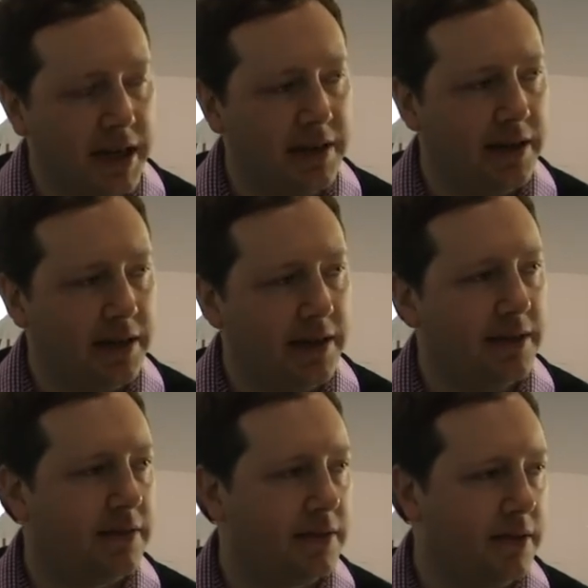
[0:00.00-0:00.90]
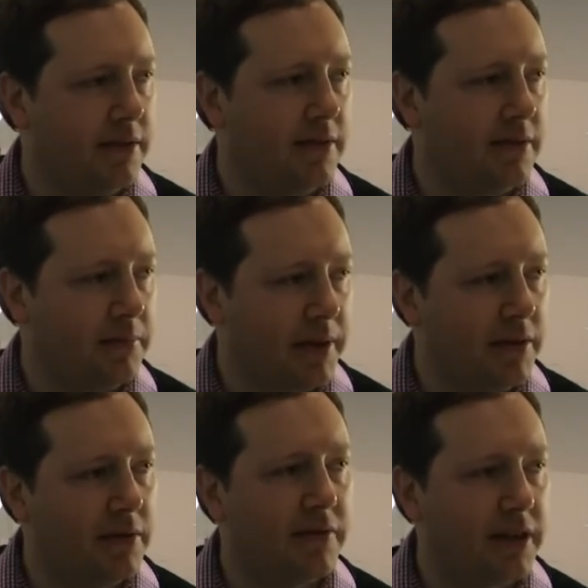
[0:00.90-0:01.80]
easy to
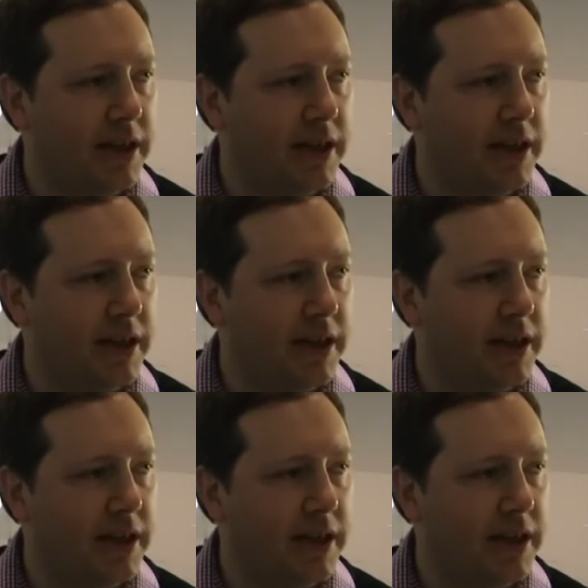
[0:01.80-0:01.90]
build,